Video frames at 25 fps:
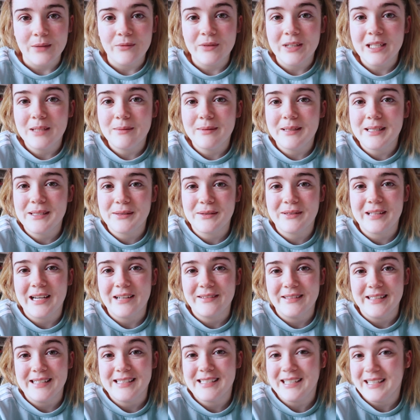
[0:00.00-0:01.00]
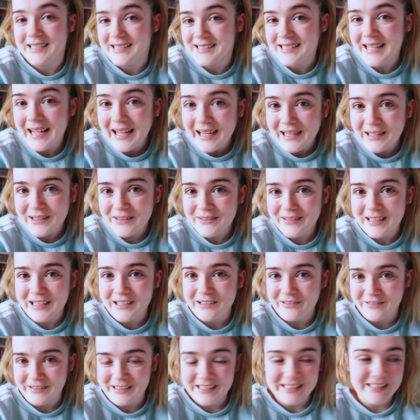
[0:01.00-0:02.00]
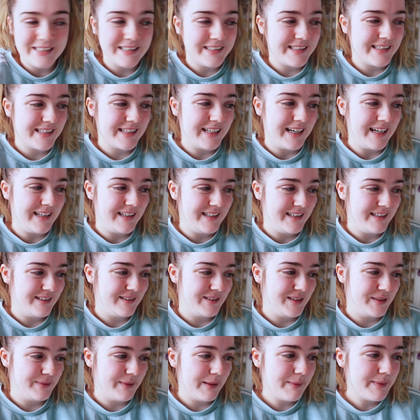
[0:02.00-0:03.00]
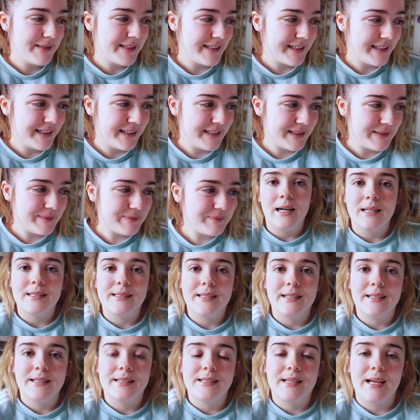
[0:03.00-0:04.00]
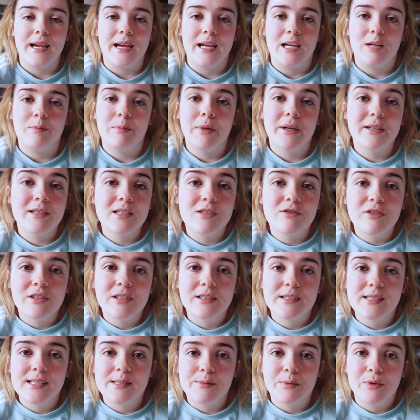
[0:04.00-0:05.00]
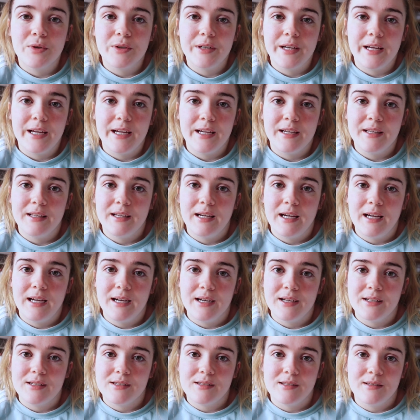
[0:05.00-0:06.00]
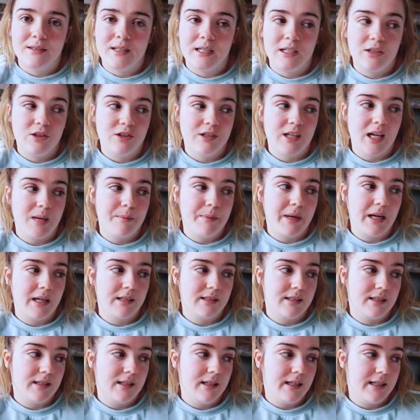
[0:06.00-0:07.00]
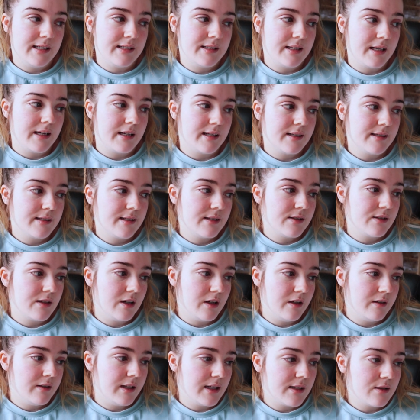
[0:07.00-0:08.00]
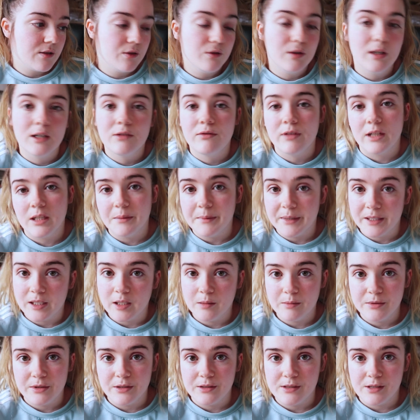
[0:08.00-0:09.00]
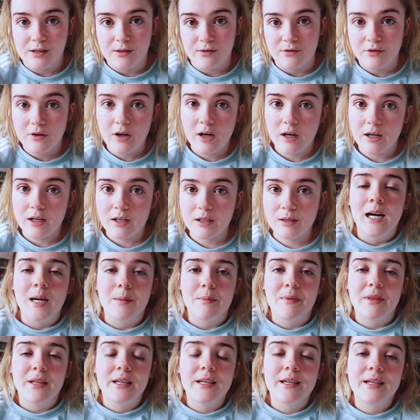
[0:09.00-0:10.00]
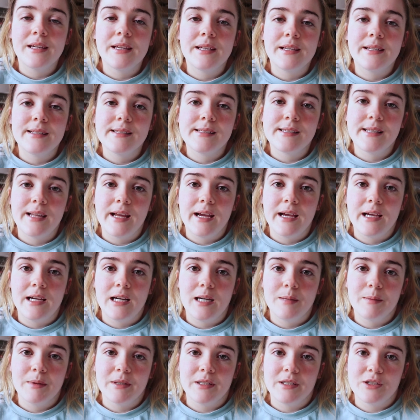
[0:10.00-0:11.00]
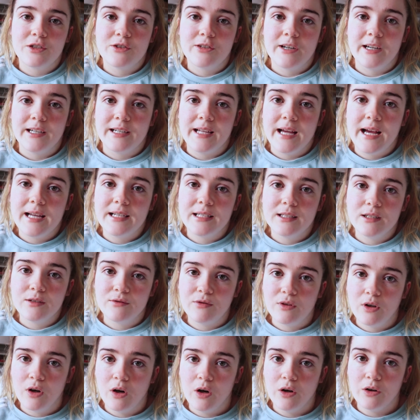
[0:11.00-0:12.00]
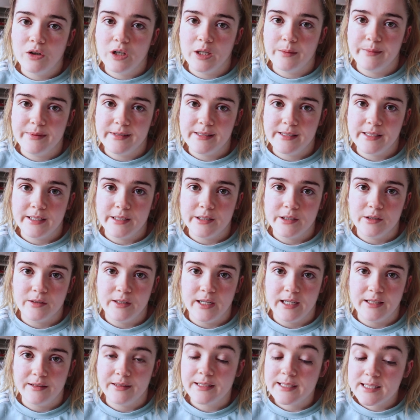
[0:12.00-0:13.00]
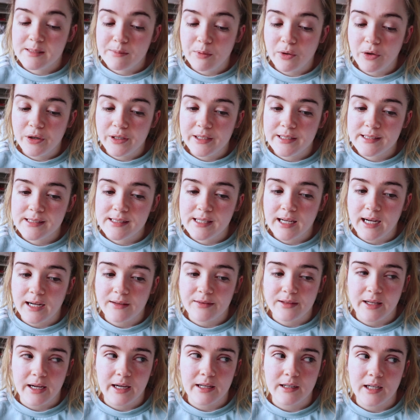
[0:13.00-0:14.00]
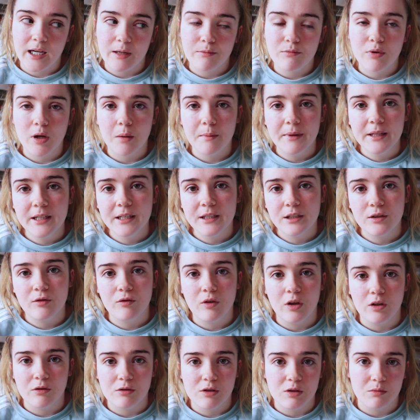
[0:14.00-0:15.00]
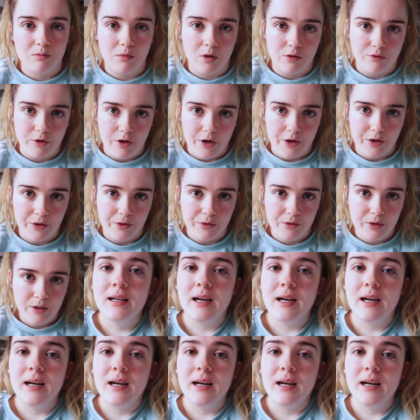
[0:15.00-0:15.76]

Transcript: I'm really pleased with how they turned out. They look really good together on the website. I did a post run this morning and then I just came back and did the listings. So that's all I've really been up to so far. I'm thinking today I'm gonna try and edit the vlog up until like this point, and then I'm probably gonna vlog tomorrow.